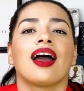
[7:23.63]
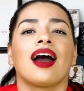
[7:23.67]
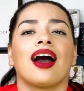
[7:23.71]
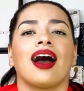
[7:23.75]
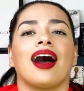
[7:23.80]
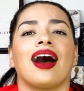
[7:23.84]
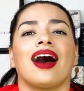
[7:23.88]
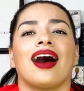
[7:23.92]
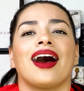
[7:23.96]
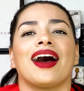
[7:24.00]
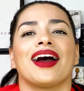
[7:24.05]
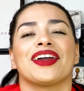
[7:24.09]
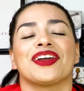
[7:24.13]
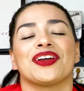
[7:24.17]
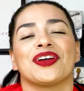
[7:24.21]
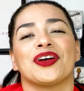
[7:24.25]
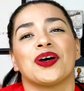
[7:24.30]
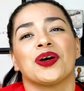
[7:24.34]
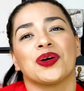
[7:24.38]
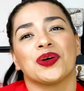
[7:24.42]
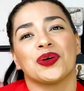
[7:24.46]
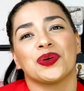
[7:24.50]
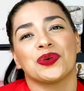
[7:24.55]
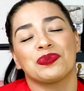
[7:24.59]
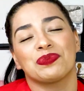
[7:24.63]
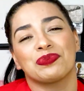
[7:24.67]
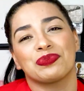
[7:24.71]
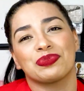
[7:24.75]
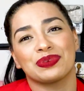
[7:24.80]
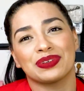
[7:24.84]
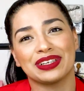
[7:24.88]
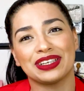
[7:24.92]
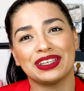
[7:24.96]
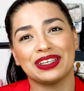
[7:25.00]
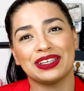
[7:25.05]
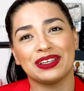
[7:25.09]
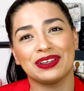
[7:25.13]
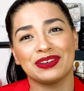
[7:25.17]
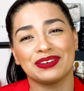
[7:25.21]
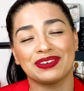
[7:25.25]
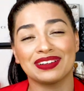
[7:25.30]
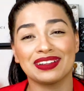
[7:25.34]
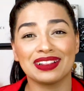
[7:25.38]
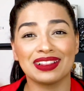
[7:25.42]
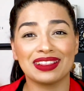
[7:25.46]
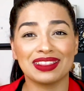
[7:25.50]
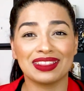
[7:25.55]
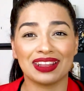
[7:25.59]
I hope you
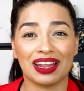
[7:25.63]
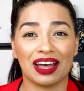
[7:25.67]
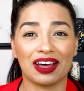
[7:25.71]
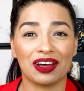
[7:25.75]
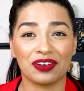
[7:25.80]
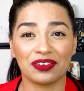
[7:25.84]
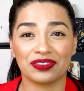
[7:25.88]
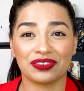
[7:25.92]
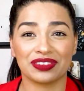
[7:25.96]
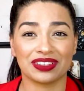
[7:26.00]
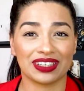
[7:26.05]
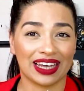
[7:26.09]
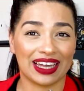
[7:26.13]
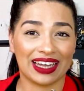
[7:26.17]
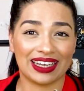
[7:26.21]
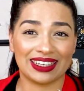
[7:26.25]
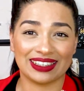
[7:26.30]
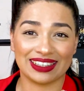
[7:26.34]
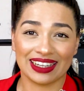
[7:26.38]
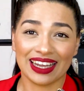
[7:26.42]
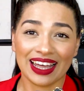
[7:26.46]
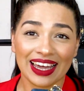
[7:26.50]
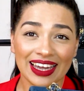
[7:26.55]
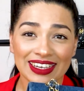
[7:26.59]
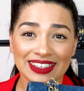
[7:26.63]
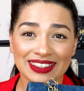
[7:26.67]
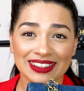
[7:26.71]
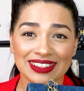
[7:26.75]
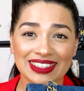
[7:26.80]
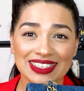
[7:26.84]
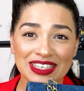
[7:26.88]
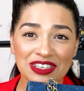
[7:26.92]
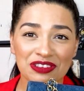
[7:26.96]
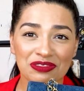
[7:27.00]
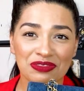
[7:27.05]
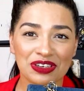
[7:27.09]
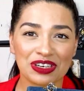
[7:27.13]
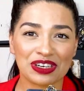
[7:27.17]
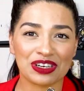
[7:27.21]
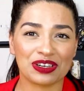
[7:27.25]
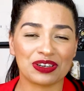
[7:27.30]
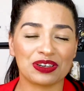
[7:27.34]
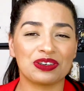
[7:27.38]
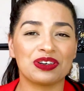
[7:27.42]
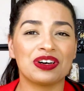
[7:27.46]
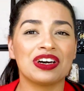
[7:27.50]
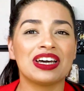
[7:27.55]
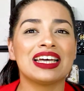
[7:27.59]
loved and liked this
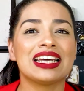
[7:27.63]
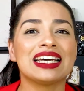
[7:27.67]
video.